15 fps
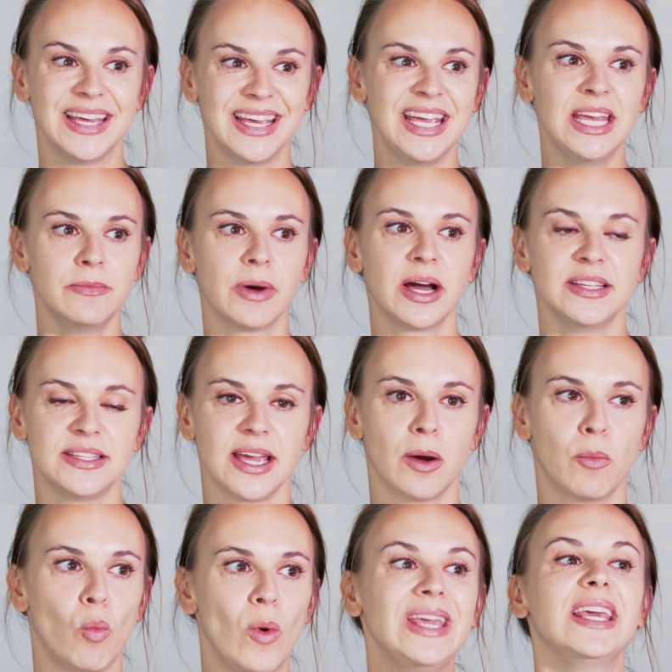in my day.
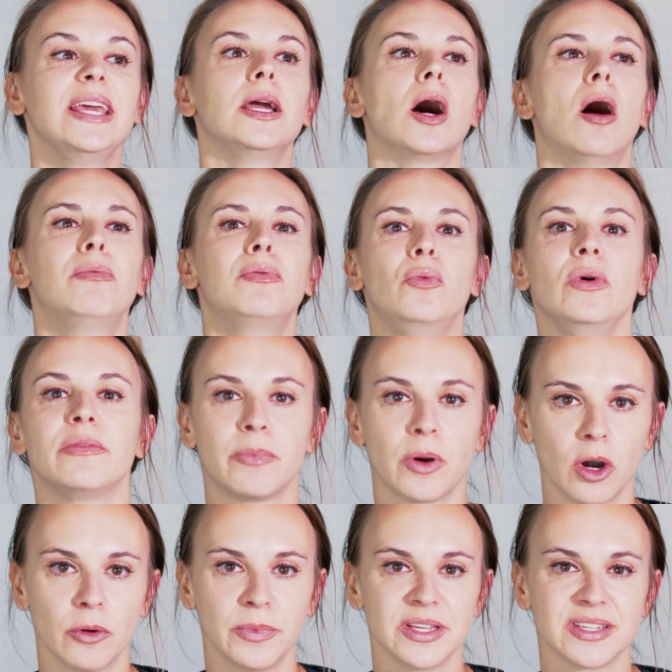I'm waking up with
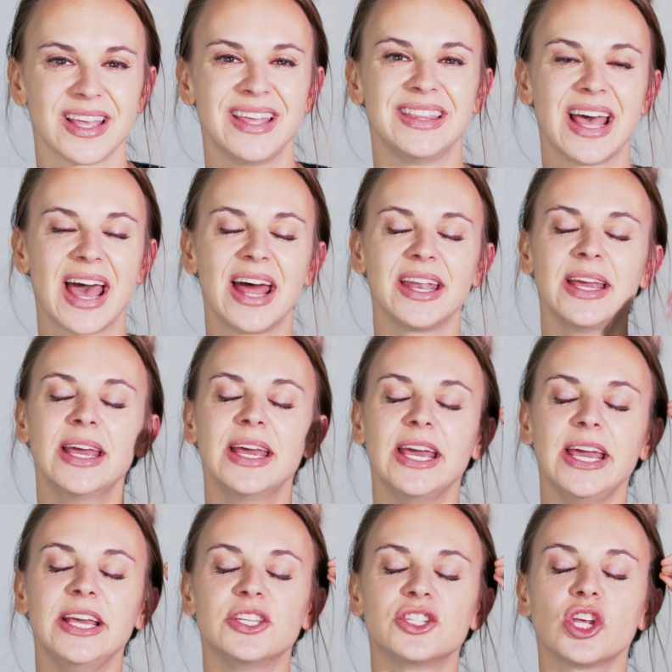purpose, and that
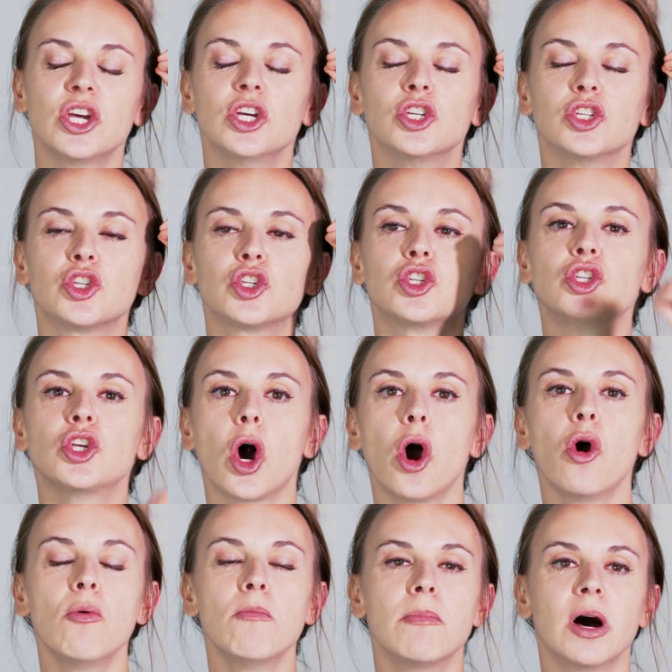is
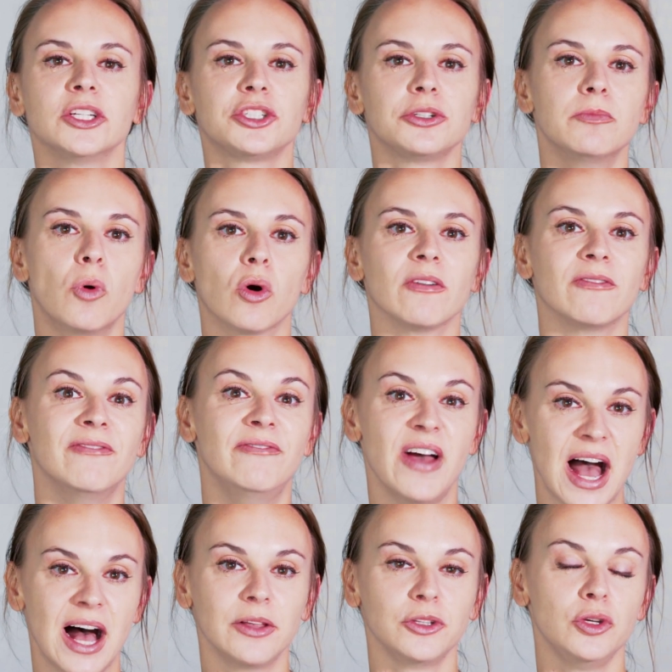so much more
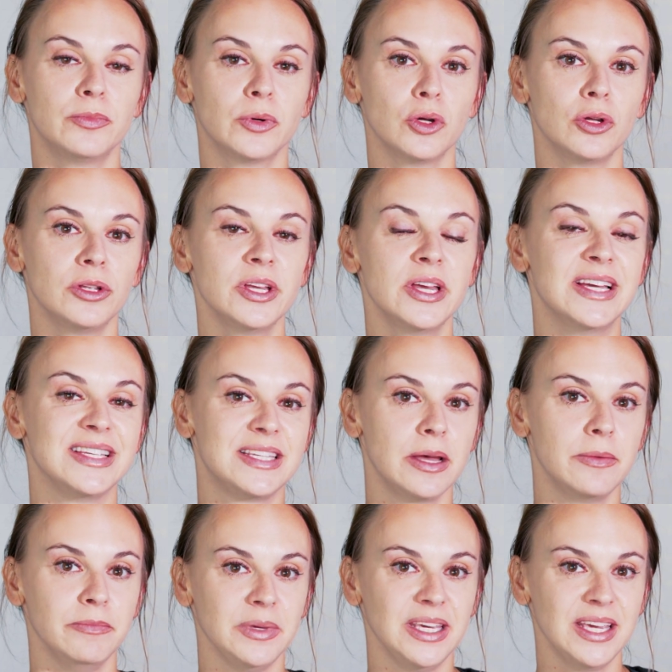valuable
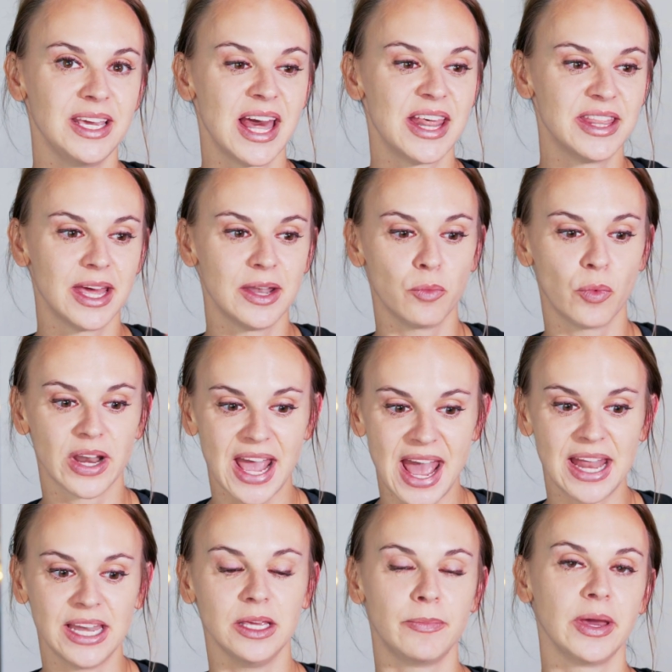to me than what
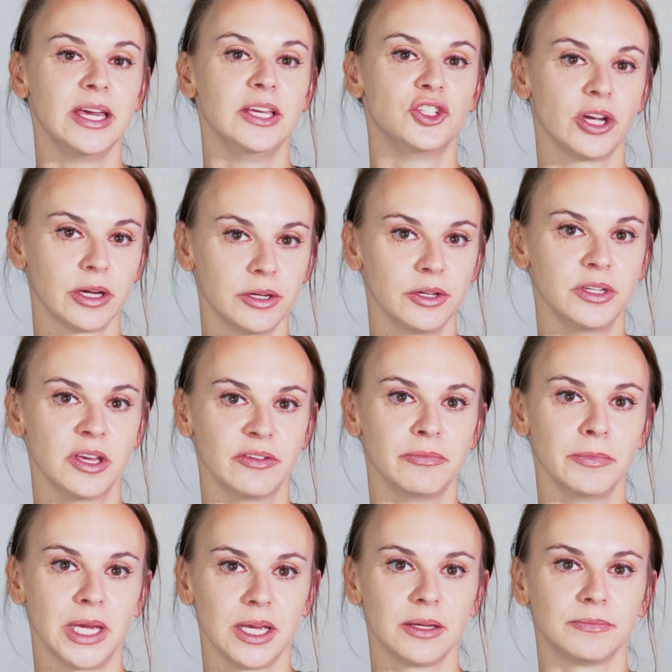any paycheck could give
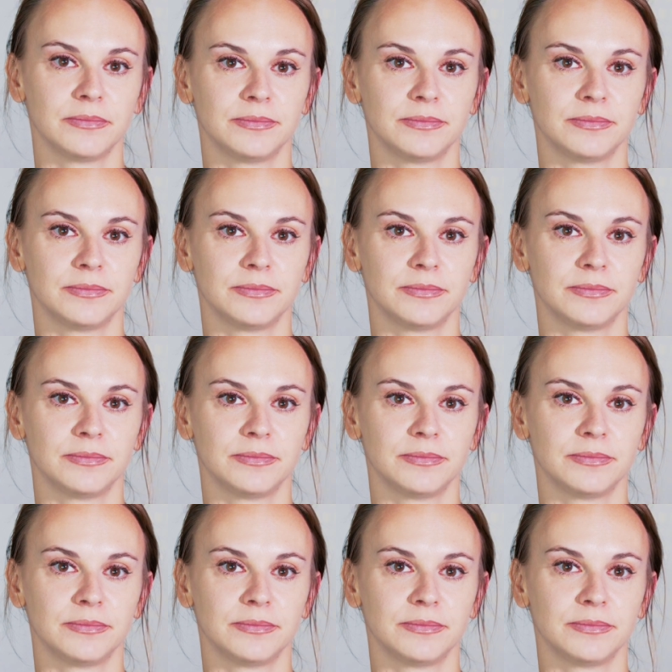me.